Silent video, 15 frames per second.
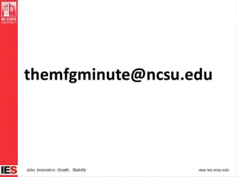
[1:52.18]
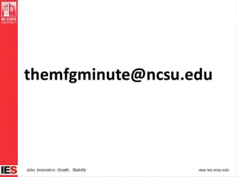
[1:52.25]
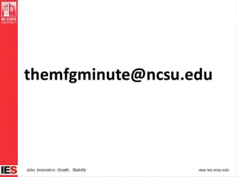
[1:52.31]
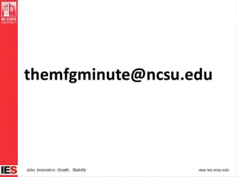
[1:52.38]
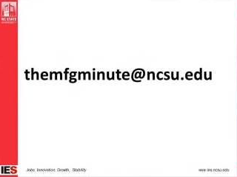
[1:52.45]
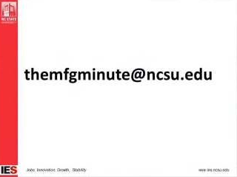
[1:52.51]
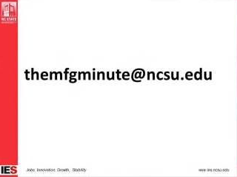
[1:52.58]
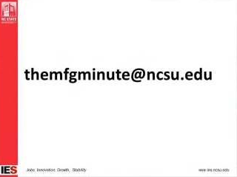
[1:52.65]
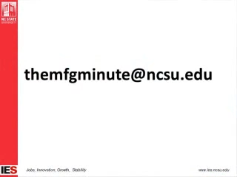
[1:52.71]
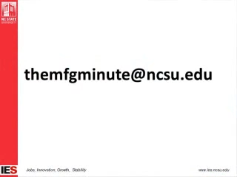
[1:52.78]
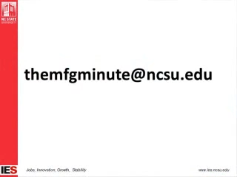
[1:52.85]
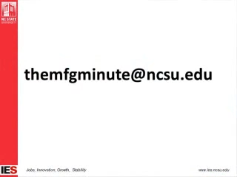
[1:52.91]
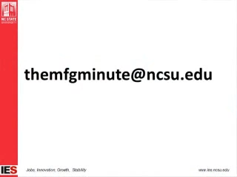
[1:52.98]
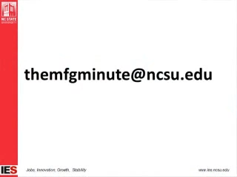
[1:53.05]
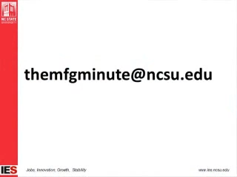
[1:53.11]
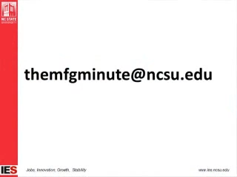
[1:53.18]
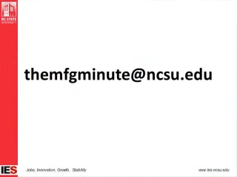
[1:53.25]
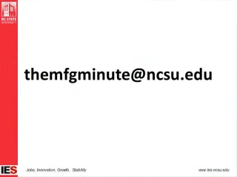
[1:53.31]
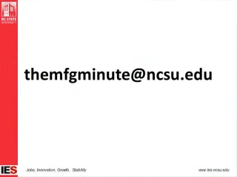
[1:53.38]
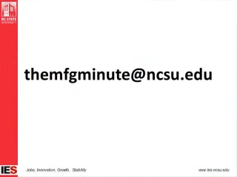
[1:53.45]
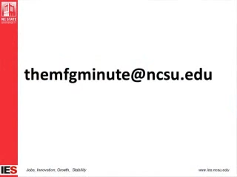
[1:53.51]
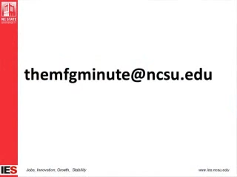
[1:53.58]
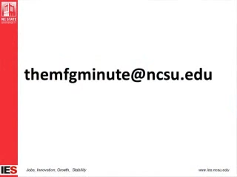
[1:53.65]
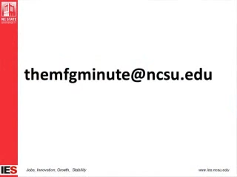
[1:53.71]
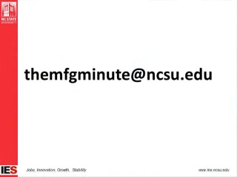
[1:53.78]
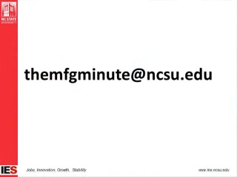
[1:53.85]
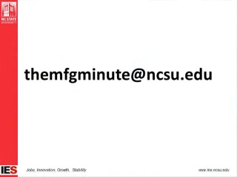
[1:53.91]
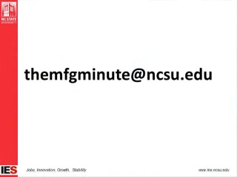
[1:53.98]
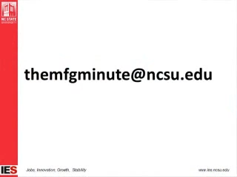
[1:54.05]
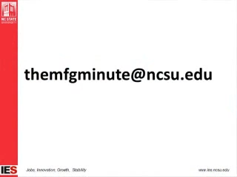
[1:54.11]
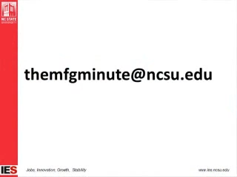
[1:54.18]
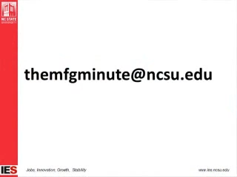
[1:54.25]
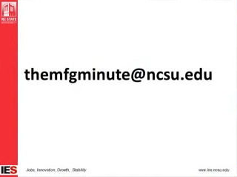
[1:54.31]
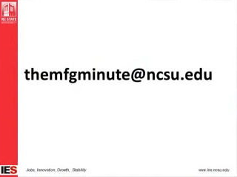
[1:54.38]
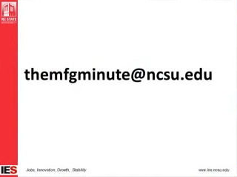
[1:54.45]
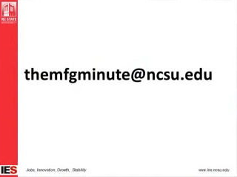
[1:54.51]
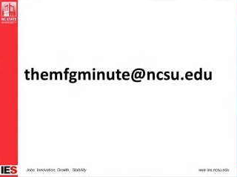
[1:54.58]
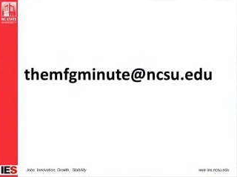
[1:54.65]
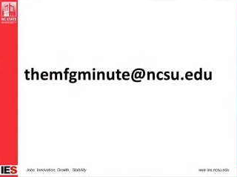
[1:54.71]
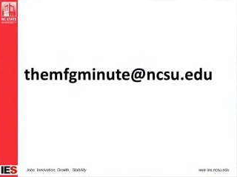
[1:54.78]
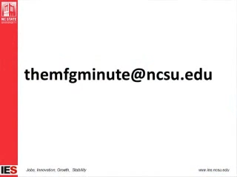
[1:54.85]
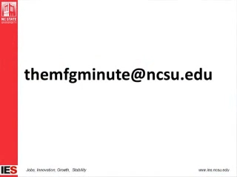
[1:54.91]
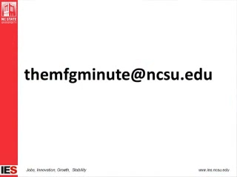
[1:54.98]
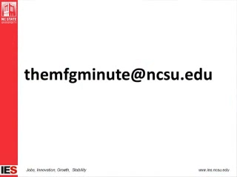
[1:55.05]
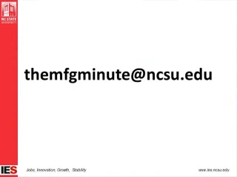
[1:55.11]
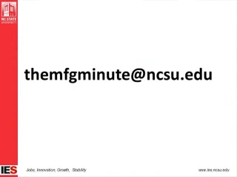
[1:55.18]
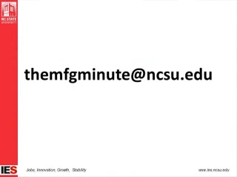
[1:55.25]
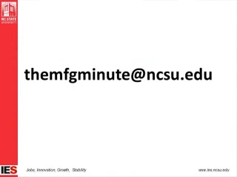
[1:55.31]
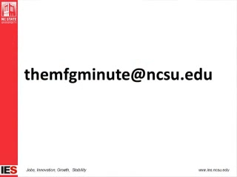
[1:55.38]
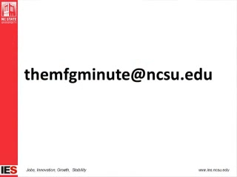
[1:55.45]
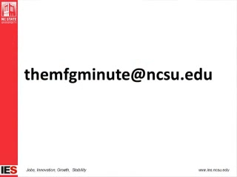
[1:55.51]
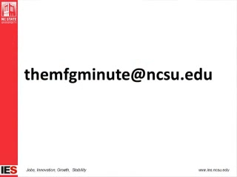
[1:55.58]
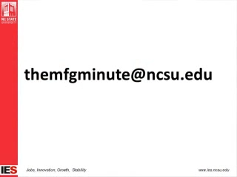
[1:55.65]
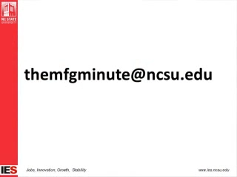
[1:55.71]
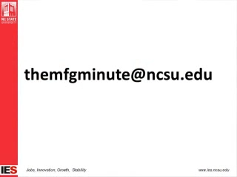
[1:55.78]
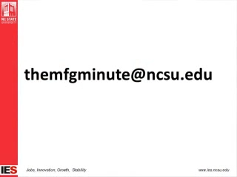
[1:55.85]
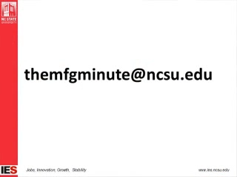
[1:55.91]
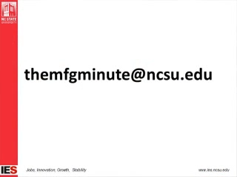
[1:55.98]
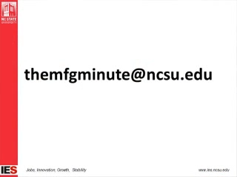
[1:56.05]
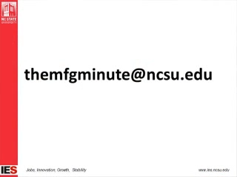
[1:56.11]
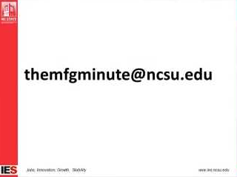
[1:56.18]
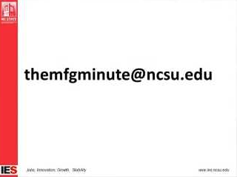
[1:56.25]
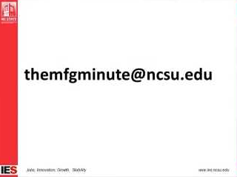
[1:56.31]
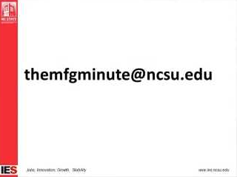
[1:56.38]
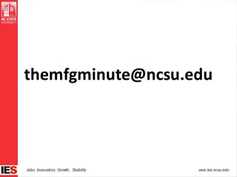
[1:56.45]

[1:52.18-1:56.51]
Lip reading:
No face is visible, so there are no lips to read.